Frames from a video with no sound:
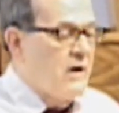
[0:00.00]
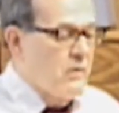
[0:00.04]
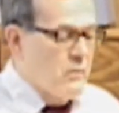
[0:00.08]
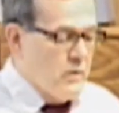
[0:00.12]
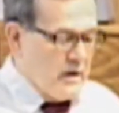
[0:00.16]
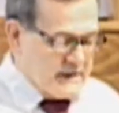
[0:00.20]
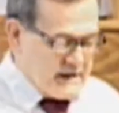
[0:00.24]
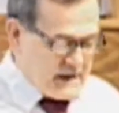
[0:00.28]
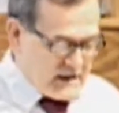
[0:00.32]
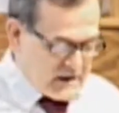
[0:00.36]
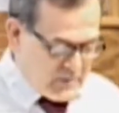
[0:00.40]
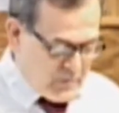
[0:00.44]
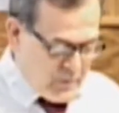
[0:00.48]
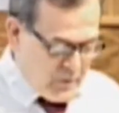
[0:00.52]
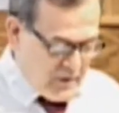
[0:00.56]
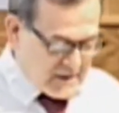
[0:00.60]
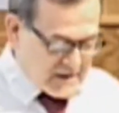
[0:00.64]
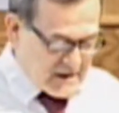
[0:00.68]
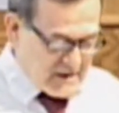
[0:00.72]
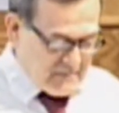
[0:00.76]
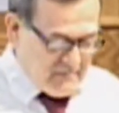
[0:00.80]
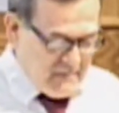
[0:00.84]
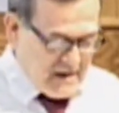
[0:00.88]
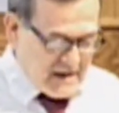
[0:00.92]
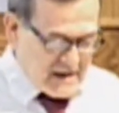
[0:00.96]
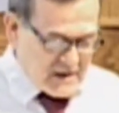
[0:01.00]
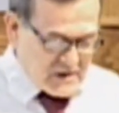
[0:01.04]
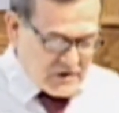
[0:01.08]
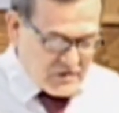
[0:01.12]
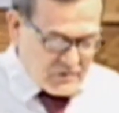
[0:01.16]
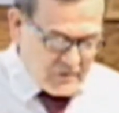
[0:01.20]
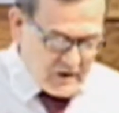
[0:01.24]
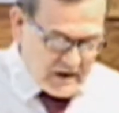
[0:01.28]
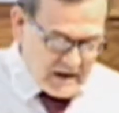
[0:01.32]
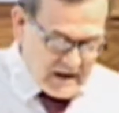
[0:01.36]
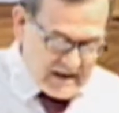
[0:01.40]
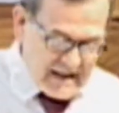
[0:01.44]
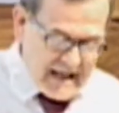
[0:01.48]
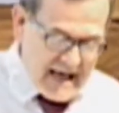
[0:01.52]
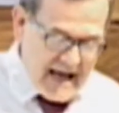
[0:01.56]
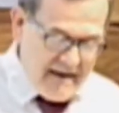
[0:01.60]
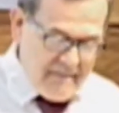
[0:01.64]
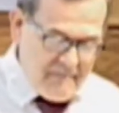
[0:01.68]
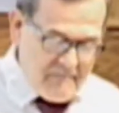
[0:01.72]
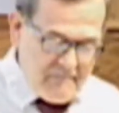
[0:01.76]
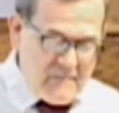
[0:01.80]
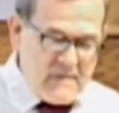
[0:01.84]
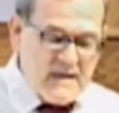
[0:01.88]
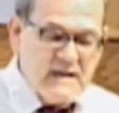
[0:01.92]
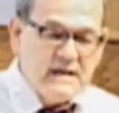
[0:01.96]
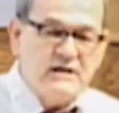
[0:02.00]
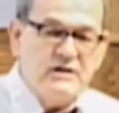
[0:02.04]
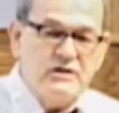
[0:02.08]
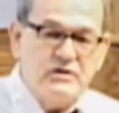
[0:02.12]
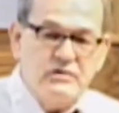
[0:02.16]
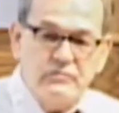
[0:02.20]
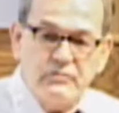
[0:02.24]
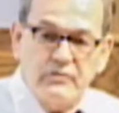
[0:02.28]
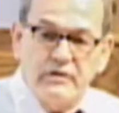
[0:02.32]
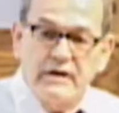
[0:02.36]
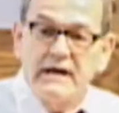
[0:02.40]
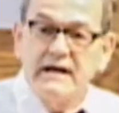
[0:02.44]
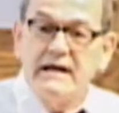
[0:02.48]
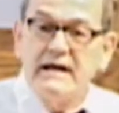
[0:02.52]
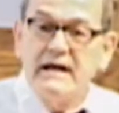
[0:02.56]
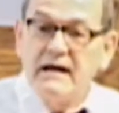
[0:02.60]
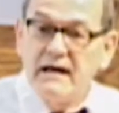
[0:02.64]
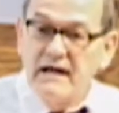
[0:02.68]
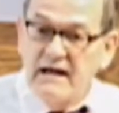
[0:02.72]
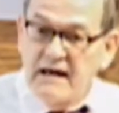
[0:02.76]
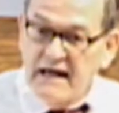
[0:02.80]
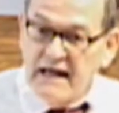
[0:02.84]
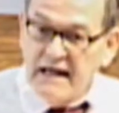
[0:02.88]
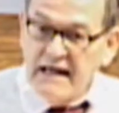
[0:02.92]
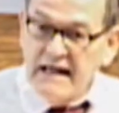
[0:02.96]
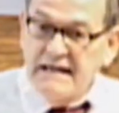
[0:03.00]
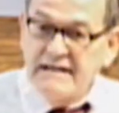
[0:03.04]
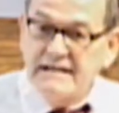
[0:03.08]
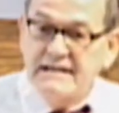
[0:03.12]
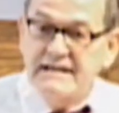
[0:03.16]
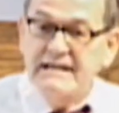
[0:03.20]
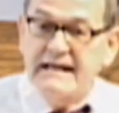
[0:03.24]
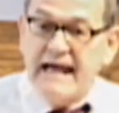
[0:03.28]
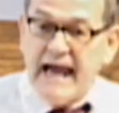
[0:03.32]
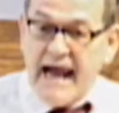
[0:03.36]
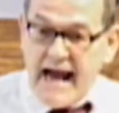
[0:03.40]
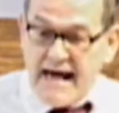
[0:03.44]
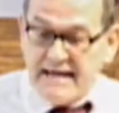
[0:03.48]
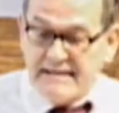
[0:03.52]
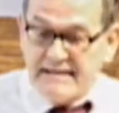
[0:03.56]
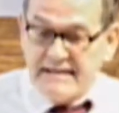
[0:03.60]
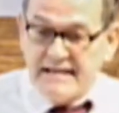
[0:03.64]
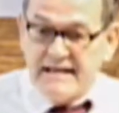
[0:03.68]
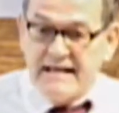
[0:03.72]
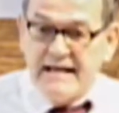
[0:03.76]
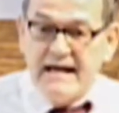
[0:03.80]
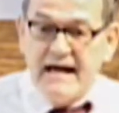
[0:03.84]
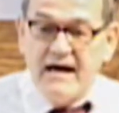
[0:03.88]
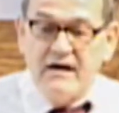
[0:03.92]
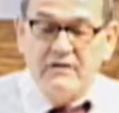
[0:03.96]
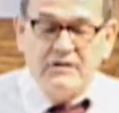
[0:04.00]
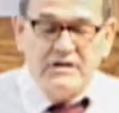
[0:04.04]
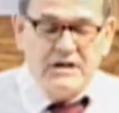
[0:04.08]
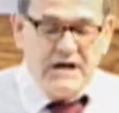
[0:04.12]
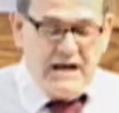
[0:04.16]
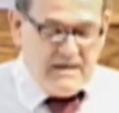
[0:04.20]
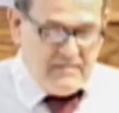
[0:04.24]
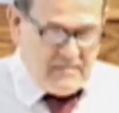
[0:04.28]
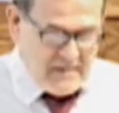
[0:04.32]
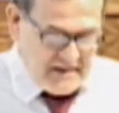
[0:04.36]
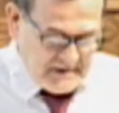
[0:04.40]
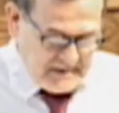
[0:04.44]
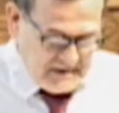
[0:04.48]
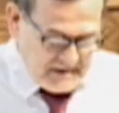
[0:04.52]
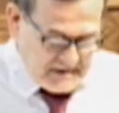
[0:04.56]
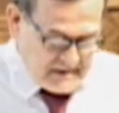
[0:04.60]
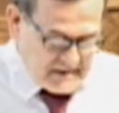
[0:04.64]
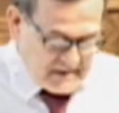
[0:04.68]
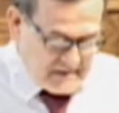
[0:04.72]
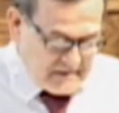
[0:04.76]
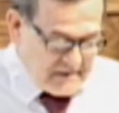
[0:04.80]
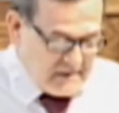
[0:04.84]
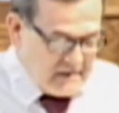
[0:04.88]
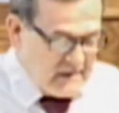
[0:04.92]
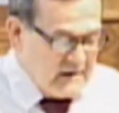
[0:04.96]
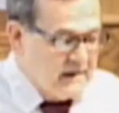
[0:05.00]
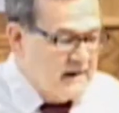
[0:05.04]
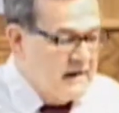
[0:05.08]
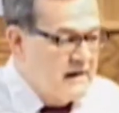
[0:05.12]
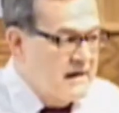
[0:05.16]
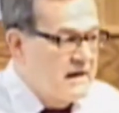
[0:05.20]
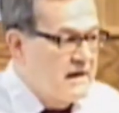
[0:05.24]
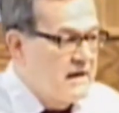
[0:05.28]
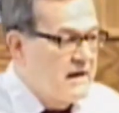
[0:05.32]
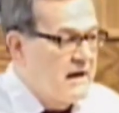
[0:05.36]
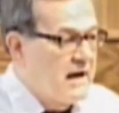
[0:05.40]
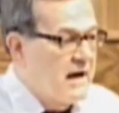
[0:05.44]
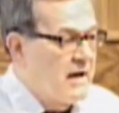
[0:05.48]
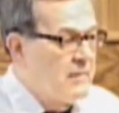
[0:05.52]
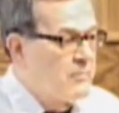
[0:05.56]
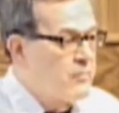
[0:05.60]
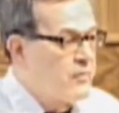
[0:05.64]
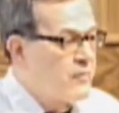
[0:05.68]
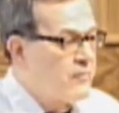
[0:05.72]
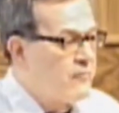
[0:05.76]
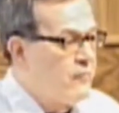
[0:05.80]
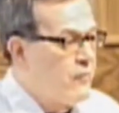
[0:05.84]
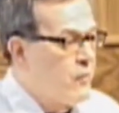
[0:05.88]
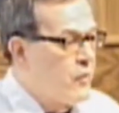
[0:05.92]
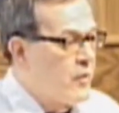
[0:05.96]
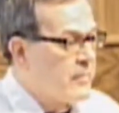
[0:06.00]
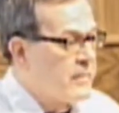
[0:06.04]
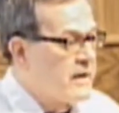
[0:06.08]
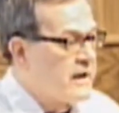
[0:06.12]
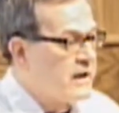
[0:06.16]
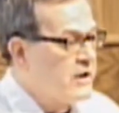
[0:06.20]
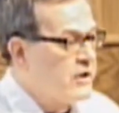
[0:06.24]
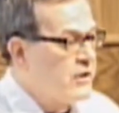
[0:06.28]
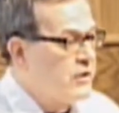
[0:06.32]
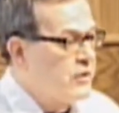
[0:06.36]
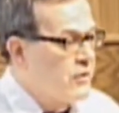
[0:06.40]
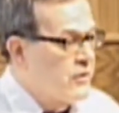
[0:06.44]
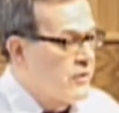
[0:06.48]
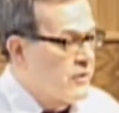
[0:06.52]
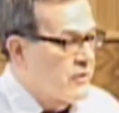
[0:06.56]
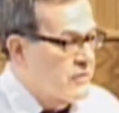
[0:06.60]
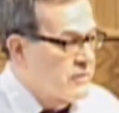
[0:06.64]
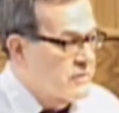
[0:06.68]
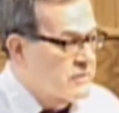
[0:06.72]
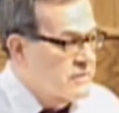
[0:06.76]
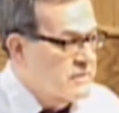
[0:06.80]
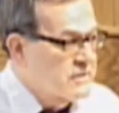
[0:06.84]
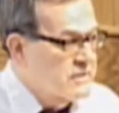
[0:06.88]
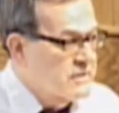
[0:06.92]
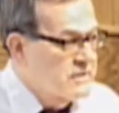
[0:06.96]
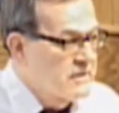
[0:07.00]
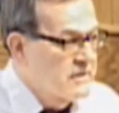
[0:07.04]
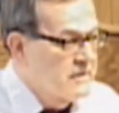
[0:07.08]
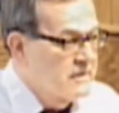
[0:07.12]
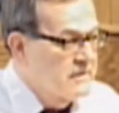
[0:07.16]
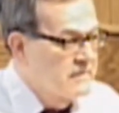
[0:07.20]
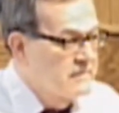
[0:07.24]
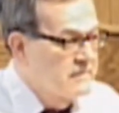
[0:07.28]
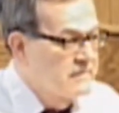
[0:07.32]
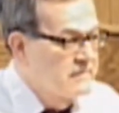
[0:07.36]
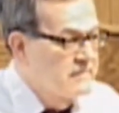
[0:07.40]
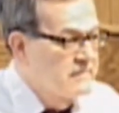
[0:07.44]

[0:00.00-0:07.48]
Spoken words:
So now what's his present ministry? That ministry is casting out demons and performing cures.